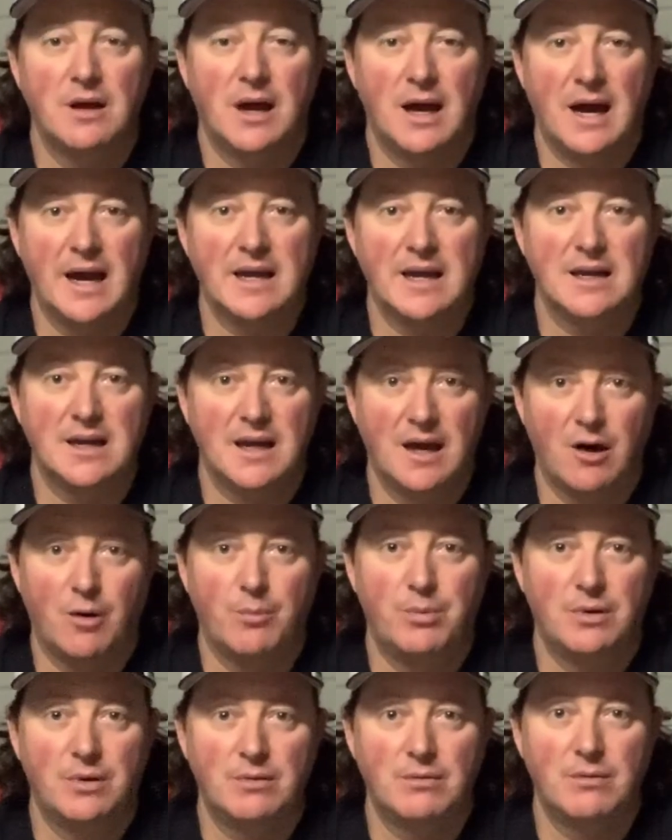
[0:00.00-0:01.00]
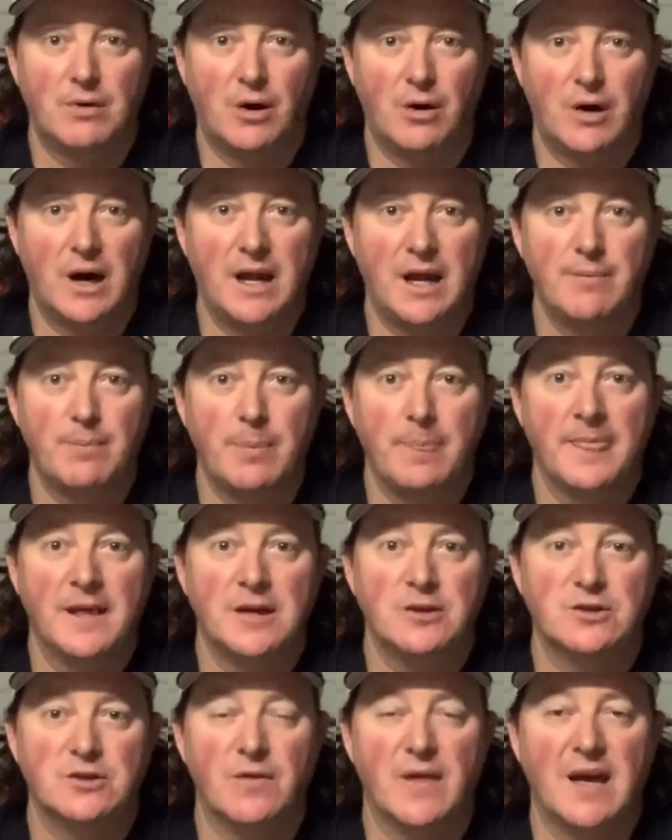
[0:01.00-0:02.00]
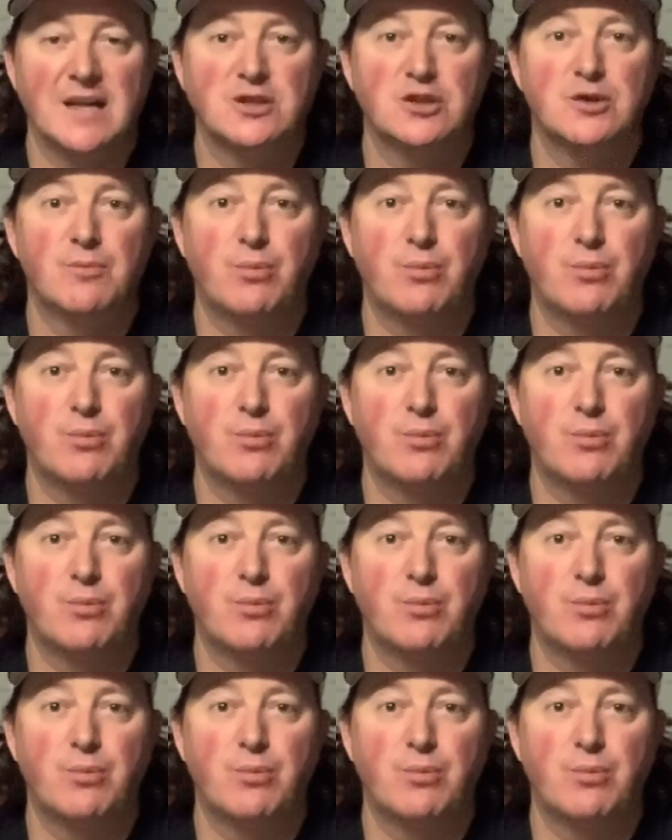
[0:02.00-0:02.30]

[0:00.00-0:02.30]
I can help, all right? So that's the